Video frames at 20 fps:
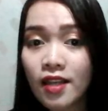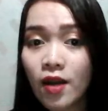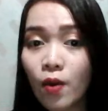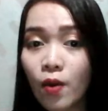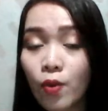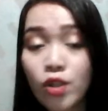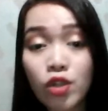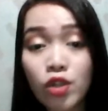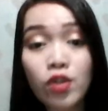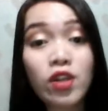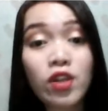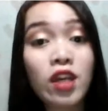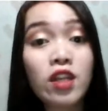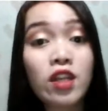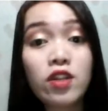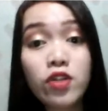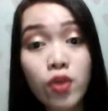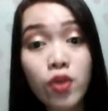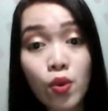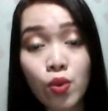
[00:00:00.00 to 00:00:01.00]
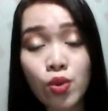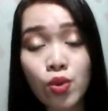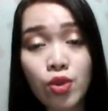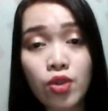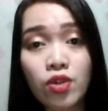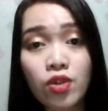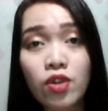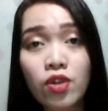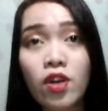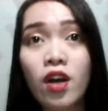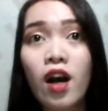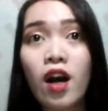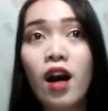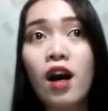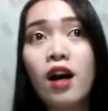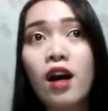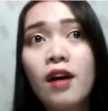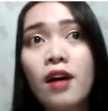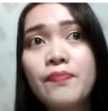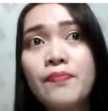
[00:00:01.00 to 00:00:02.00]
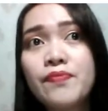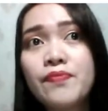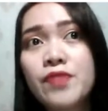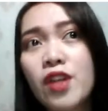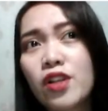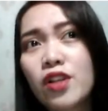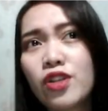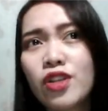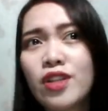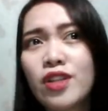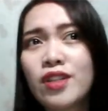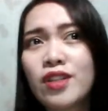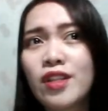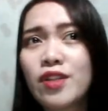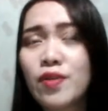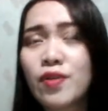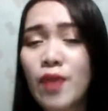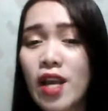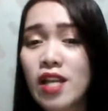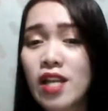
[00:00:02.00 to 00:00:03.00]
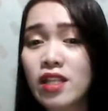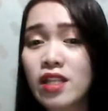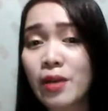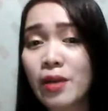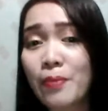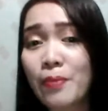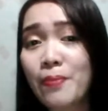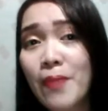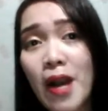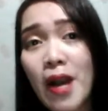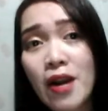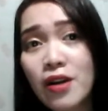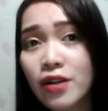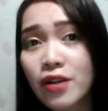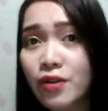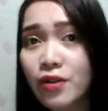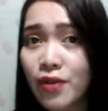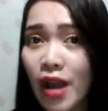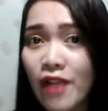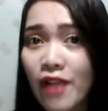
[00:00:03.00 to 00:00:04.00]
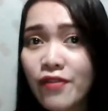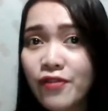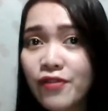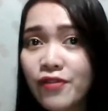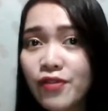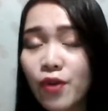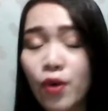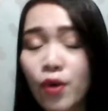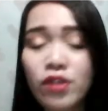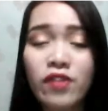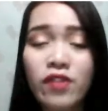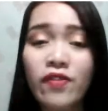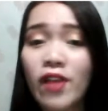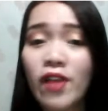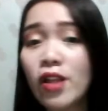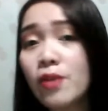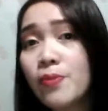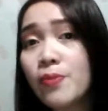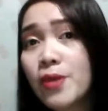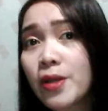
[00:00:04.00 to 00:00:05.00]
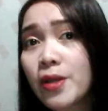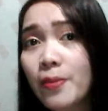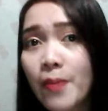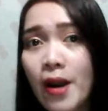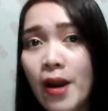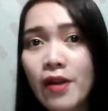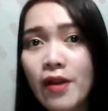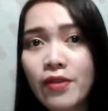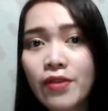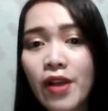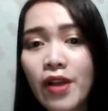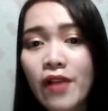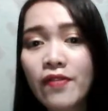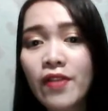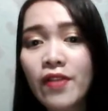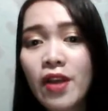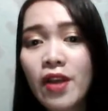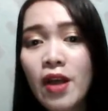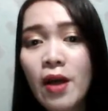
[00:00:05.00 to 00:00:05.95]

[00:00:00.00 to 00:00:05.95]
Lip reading: which you can use, not just in creating a paragraph or developing a paragraph,